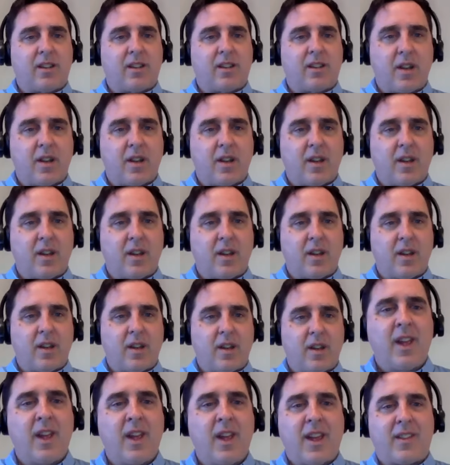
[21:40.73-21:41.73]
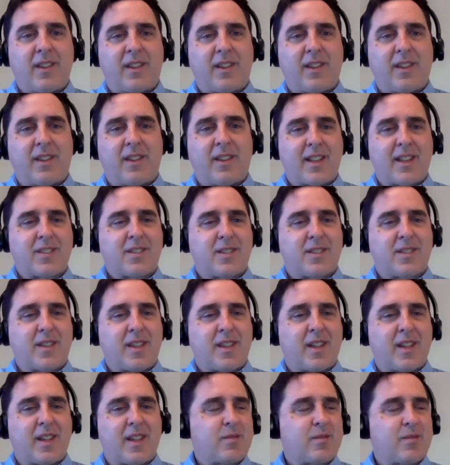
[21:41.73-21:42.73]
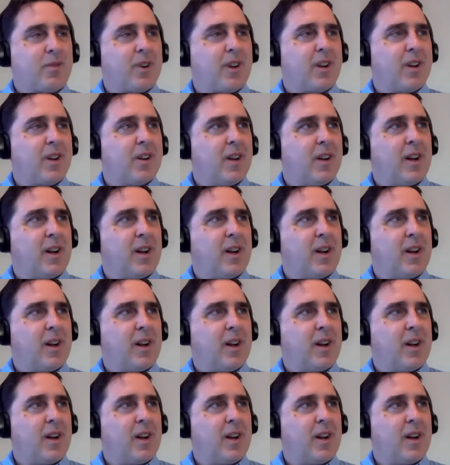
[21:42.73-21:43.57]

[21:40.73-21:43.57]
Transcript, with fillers: Um, and so I think that's that's where um,